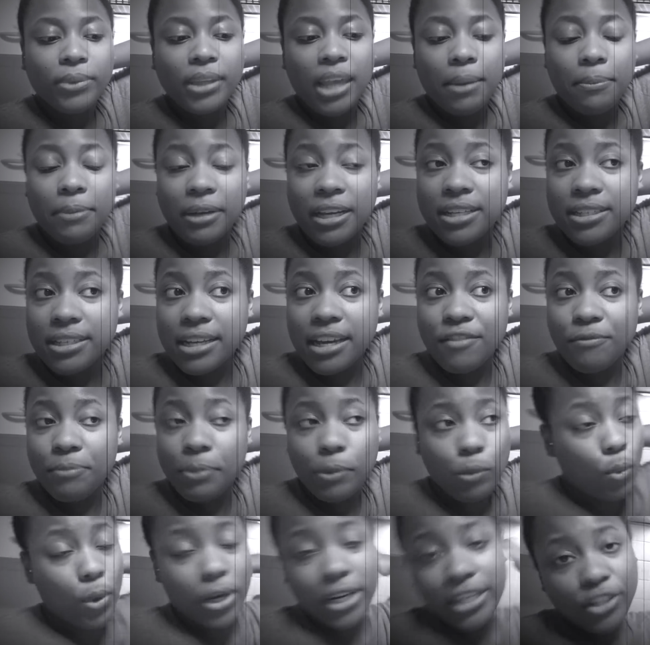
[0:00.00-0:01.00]
because I
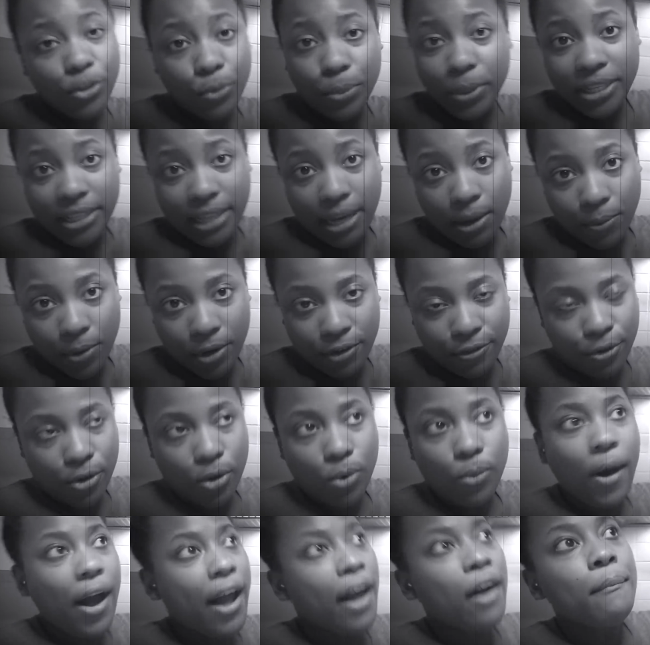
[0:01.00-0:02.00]
wanted to read that one for a
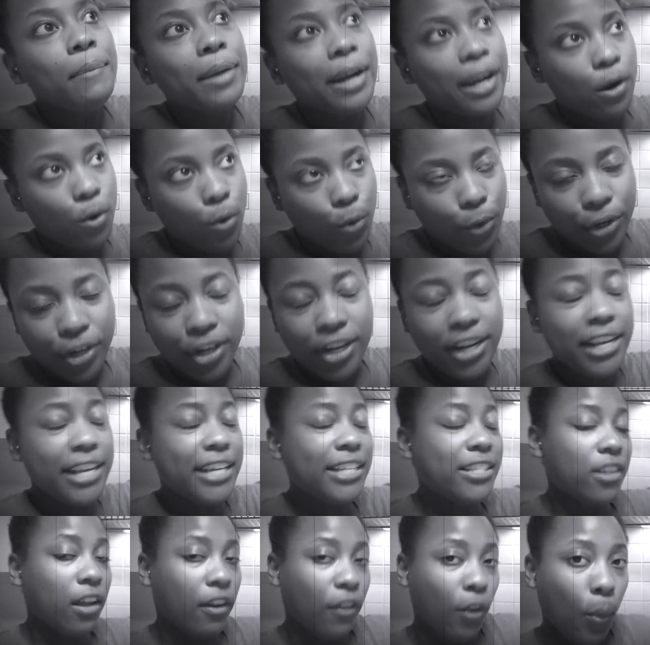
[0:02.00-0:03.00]
while, but I ordered it.
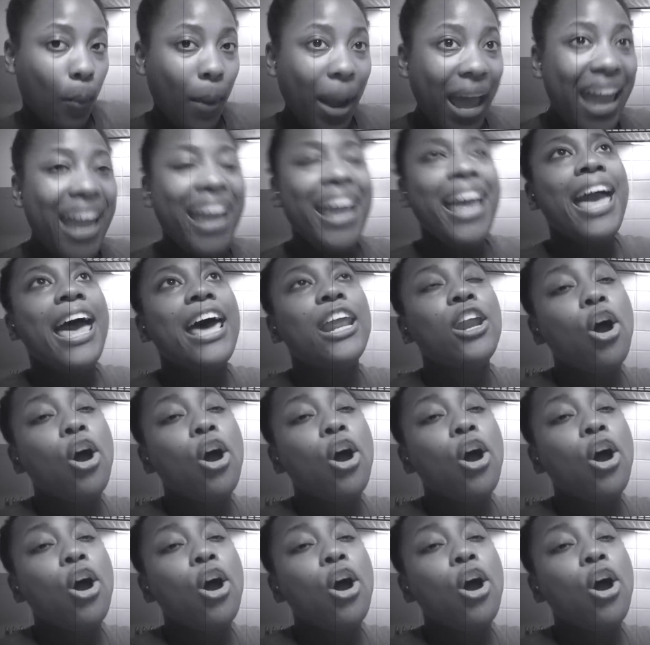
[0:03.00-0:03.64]
It's on the way. And